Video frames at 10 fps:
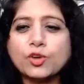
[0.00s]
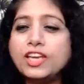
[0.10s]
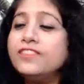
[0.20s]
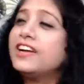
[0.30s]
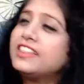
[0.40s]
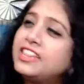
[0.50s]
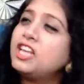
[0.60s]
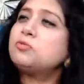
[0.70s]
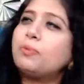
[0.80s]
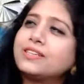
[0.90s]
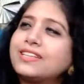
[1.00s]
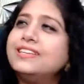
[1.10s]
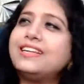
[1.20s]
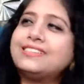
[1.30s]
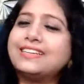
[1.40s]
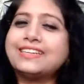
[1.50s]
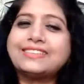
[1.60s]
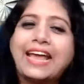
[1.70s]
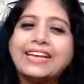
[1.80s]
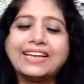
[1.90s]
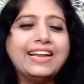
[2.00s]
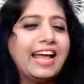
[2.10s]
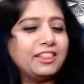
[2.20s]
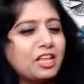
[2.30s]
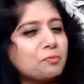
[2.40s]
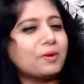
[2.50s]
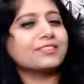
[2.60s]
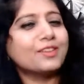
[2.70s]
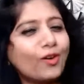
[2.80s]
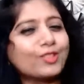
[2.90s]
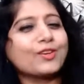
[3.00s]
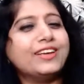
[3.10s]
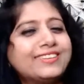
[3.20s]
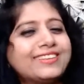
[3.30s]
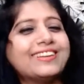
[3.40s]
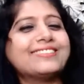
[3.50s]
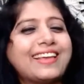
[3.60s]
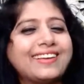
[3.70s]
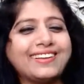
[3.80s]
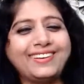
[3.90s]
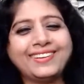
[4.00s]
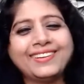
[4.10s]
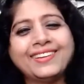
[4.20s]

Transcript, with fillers: So even this person is in a cycle and this person also is in a cycle.